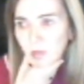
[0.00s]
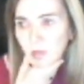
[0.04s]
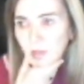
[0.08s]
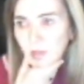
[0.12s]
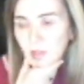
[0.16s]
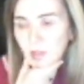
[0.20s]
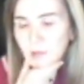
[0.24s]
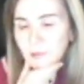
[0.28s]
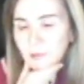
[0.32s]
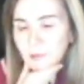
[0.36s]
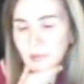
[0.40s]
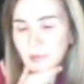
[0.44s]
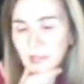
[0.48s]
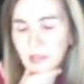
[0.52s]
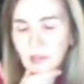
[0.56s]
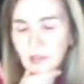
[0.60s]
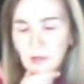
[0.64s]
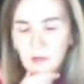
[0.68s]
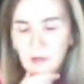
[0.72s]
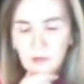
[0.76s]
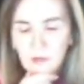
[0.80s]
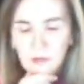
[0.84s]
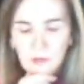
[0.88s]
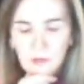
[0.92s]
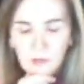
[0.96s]
a
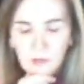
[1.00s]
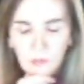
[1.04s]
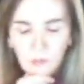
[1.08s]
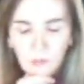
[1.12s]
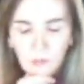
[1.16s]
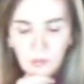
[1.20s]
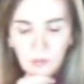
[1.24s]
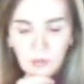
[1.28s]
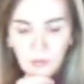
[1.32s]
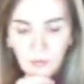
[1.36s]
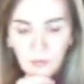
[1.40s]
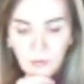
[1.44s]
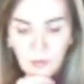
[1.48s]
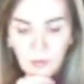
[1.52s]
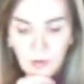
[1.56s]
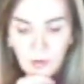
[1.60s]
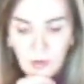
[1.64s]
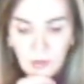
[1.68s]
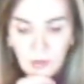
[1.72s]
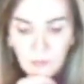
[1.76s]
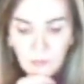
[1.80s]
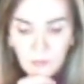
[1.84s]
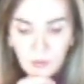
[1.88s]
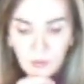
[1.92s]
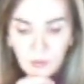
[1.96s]
meeting with
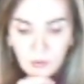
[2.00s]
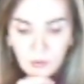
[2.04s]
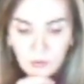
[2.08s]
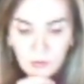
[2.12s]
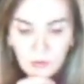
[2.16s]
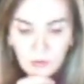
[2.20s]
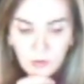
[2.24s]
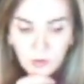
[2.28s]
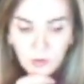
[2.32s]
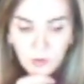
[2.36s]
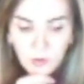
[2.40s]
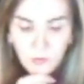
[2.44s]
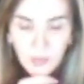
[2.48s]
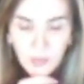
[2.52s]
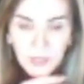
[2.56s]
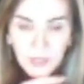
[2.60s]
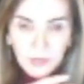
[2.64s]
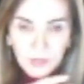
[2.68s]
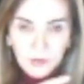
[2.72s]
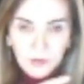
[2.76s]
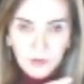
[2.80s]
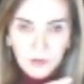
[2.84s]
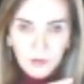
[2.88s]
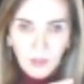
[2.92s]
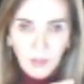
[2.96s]
the
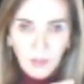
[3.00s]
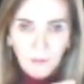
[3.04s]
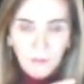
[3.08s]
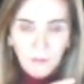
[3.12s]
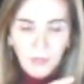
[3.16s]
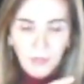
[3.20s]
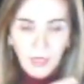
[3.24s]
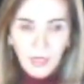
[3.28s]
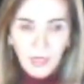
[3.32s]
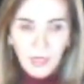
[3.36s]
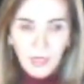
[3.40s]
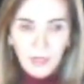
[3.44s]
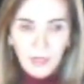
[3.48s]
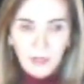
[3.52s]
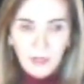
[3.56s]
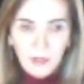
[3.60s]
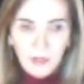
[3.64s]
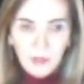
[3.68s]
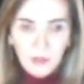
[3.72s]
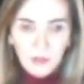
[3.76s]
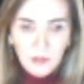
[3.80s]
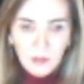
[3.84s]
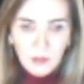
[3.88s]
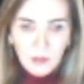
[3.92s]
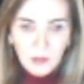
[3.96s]
curator up at
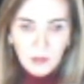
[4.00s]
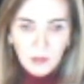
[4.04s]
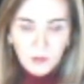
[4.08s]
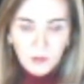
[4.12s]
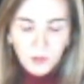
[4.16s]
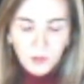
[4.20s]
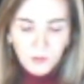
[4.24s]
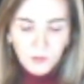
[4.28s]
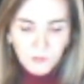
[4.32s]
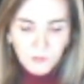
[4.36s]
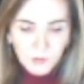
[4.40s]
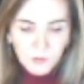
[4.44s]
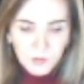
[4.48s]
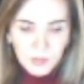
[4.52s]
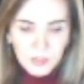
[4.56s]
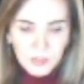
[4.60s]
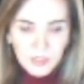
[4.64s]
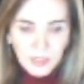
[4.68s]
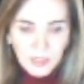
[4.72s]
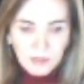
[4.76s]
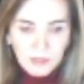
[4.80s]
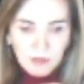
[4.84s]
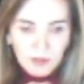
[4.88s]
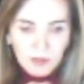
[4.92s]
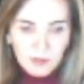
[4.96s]
University of
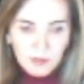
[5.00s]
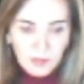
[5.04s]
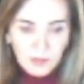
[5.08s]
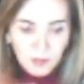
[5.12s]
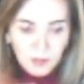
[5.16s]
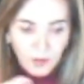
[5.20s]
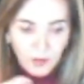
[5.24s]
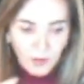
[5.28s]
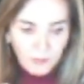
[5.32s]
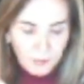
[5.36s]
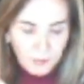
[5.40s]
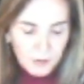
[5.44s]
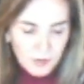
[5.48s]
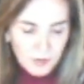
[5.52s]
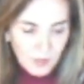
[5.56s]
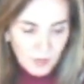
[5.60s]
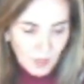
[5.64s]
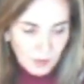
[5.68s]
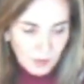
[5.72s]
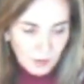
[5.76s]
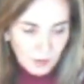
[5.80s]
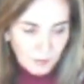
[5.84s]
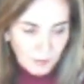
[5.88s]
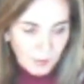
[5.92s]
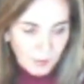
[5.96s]
Texas. I know I've been
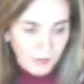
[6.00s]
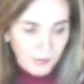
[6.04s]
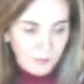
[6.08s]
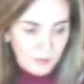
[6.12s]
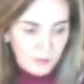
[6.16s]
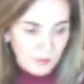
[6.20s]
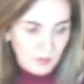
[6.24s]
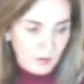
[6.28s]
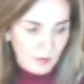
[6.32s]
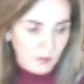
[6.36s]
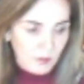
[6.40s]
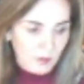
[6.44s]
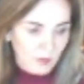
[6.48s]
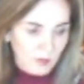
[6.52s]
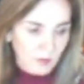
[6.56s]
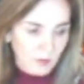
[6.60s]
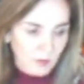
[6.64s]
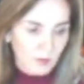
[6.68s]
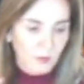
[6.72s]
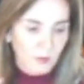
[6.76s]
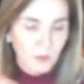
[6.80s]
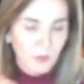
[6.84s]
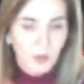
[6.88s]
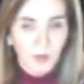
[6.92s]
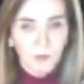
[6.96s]
talking about this because this
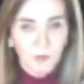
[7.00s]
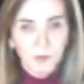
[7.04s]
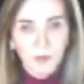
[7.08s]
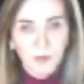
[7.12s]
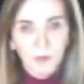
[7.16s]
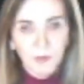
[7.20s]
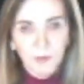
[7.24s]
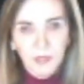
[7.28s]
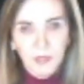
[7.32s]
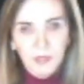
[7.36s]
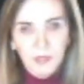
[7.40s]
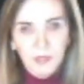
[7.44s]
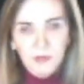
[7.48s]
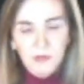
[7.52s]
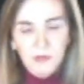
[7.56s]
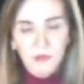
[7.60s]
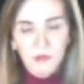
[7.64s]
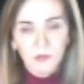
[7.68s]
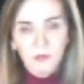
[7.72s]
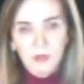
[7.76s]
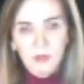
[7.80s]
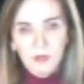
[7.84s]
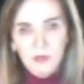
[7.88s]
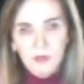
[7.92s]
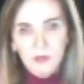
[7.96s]
is what our PBS
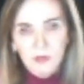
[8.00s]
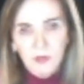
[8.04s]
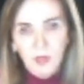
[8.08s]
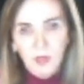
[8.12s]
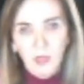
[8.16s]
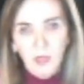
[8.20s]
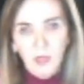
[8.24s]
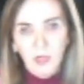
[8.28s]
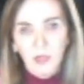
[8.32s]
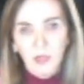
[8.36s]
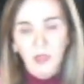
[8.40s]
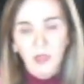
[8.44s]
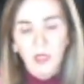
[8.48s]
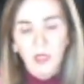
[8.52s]
series is on.